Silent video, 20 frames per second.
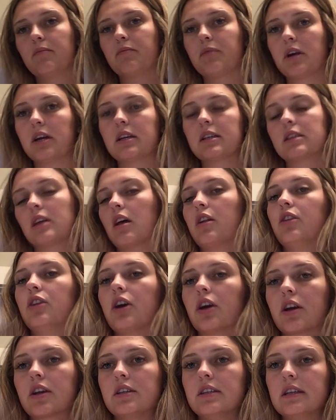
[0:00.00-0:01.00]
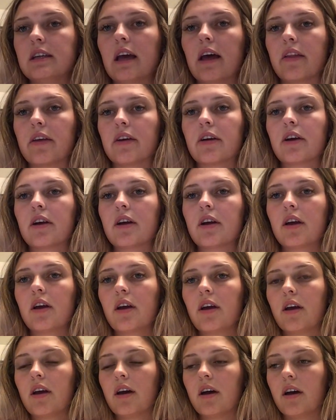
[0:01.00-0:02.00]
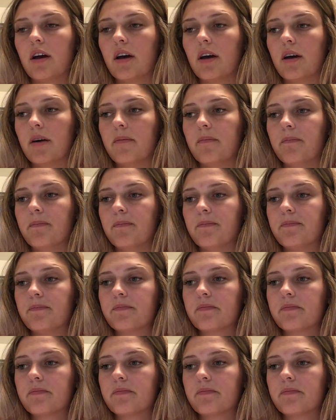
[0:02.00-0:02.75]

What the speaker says: a look together. I